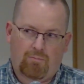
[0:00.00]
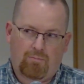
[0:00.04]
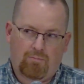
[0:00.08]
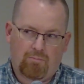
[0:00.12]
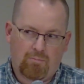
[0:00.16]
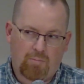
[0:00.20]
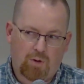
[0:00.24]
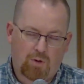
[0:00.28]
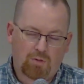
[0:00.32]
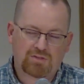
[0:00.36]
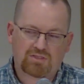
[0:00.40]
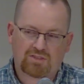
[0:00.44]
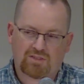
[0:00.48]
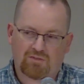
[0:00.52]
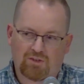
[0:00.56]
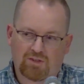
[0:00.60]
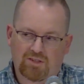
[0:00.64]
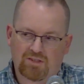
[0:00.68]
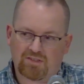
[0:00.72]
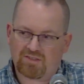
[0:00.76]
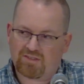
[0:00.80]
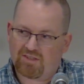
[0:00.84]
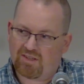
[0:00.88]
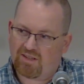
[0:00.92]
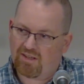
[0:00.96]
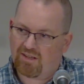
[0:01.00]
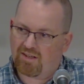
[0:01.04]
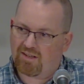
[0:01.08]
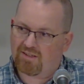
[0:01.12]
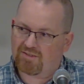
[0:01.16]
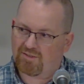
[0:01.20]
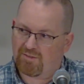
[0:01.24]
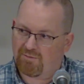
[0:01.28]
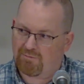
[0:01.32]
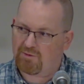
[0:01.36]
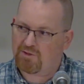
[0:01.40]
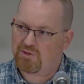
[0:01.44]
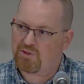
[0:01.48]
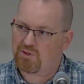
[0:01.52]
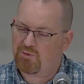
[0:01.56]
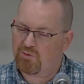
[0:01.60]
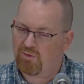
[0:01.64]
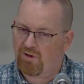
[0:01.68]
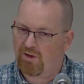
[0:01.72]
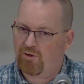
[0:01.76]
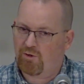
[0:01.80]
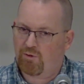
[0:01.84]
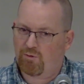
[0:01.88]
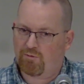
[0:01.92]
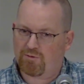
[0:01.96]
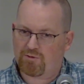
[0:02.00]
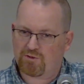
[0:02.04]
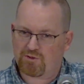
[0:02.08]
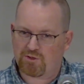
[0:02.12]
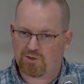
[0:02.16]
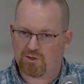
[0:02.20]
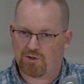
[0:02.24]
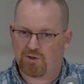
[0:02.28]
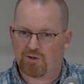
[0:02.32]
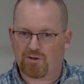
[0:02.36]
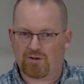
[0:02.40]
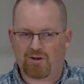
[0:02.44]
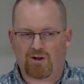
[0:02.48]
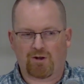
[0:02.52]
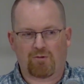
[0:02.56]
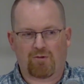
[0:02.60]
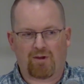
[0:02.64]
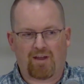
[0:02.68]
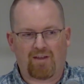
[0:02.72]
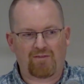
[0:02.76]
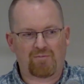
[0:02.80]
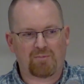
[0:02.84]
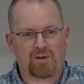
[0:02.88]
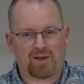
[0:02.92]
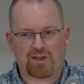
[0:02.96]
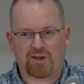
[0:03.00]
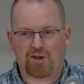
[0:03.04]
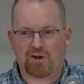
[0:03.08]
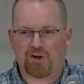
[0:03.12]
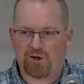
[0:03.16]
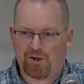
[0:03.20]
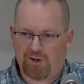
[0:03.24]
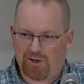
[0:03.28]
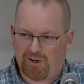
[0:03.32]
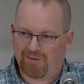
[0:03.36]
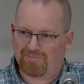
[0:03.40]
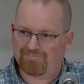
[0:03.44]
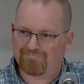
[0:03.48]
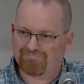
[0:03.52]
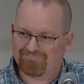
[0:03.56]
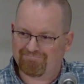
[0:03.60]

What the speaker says: most of us, except for two I know for sure, arrived by car.